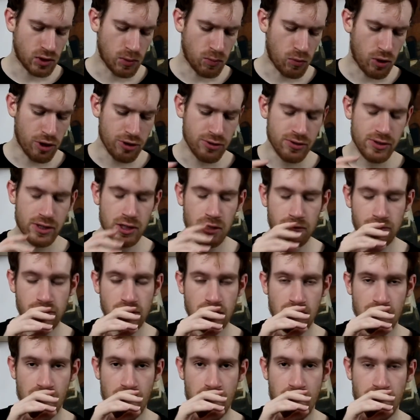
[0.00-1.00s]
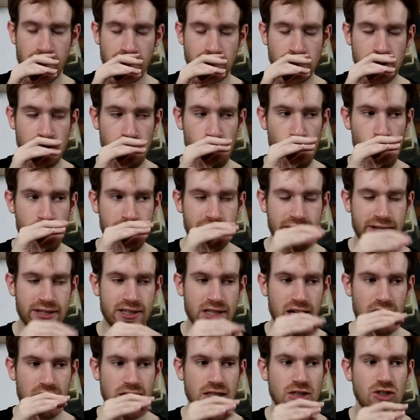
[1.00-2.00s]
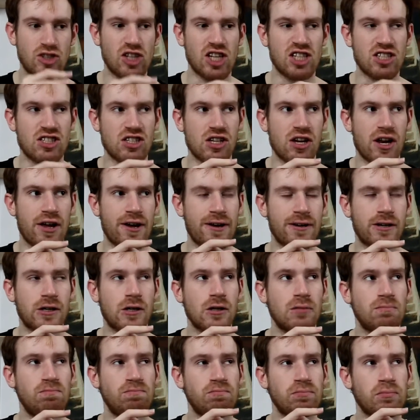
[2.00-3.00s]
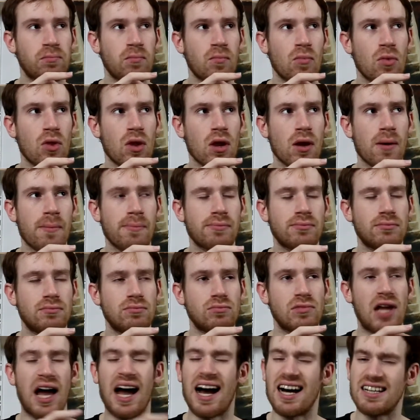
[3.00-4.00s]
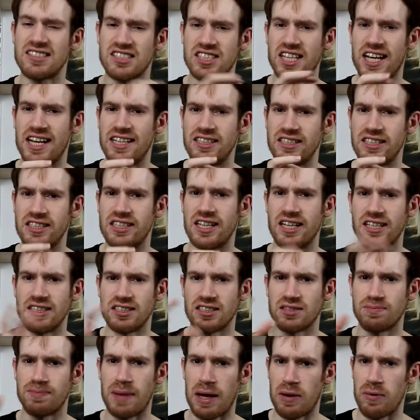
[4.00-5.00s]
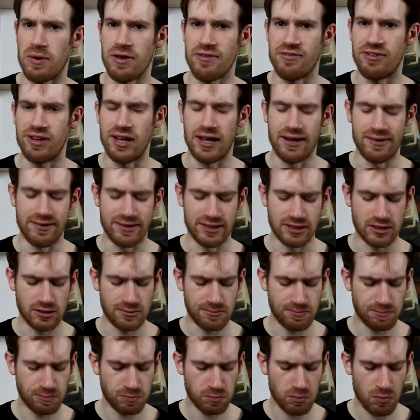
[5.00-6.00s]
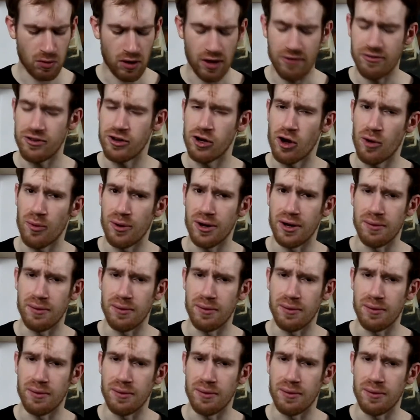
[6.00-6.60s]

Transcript: more you eat of them, the more they kind of taste like hard candy that is berry flavored. If you know what